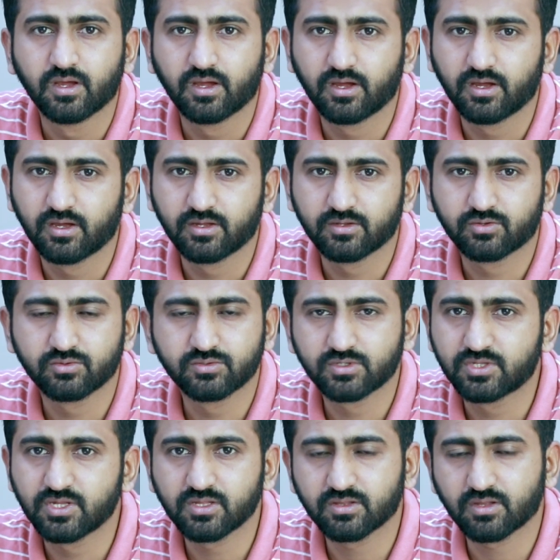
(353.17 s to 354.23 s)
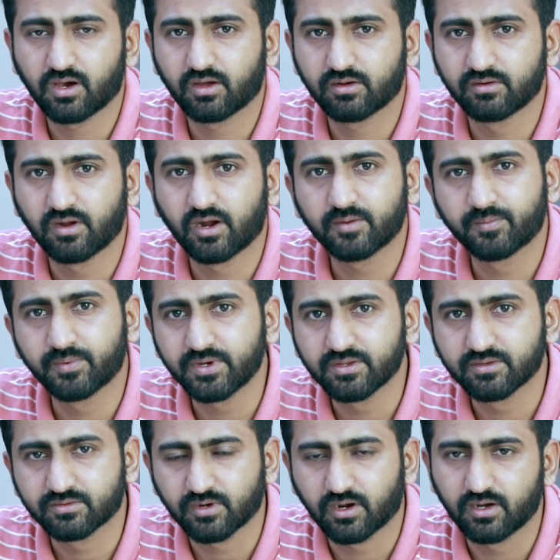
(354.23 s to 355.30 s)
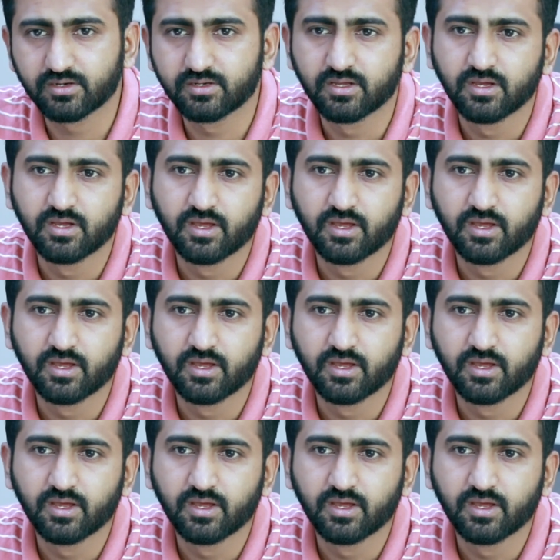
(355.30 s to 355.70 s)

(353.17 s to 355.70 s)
So the things are not pre-installed.